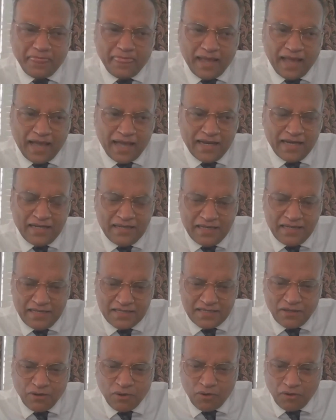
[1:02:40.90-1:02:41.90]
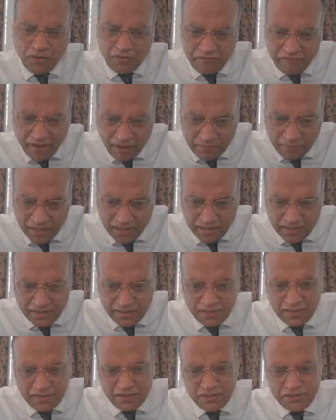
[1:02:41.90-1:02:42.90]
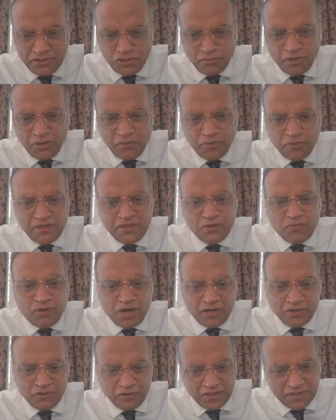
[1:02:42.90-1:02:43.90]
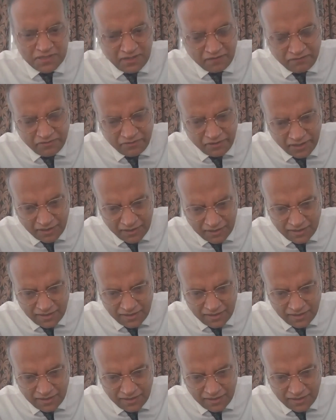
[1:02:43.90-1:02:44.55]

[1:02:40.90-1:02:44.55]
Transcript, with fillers: and it needs the whole family to be with the one who is suffering.